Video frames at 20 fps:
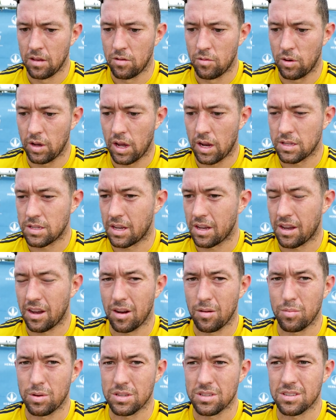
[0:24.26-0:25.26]
we got to take
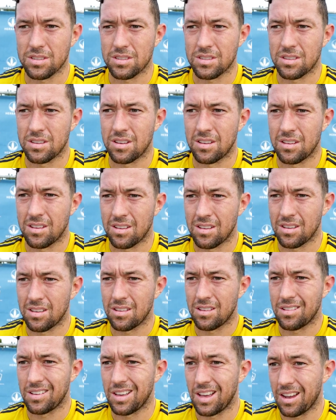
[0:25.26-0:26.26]
care of business
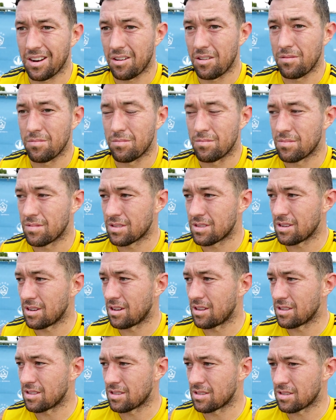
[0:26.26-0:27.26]
at home.
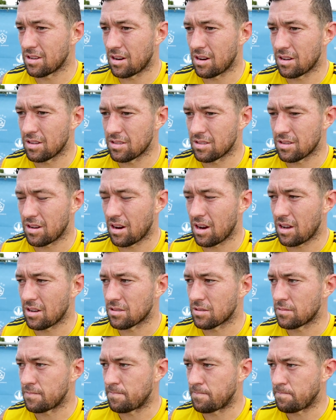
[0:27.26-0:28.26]
So this is our house.